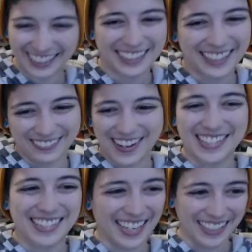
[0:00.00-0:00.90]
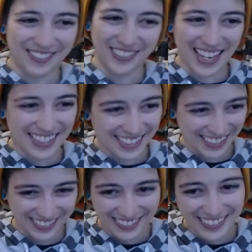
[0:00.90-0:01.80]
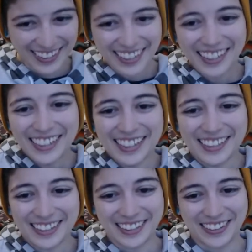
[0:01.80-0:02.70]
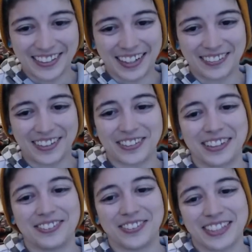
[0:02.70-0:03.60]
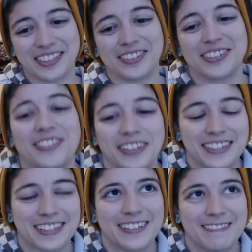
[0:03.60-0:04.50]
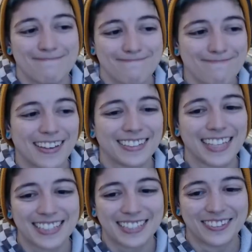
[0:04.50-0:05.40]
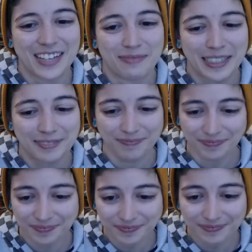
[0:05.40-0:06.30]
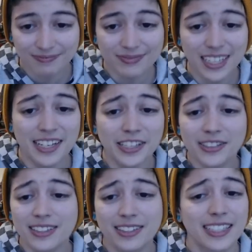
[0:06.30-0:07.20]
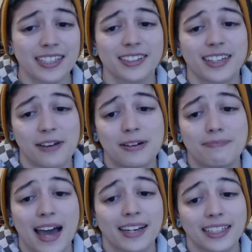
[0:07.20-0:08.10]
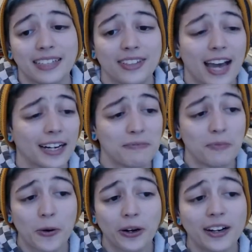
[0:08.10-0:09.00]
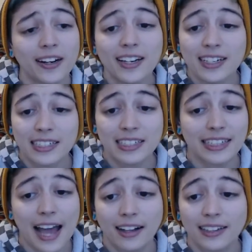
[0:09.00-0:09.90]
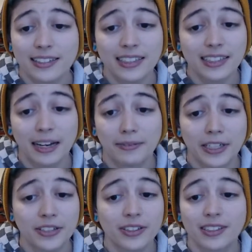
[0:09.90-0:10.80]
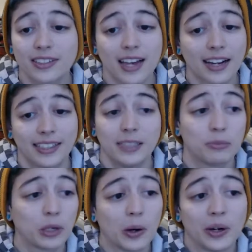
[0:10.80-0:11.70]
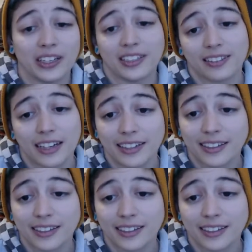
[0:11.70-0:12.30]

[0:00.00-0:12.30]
The rest I have yet to record the voiceover for, so that's still coming. You can see here that I went back and even added more to the galaxy. I mean, you can just kind of keep going, like,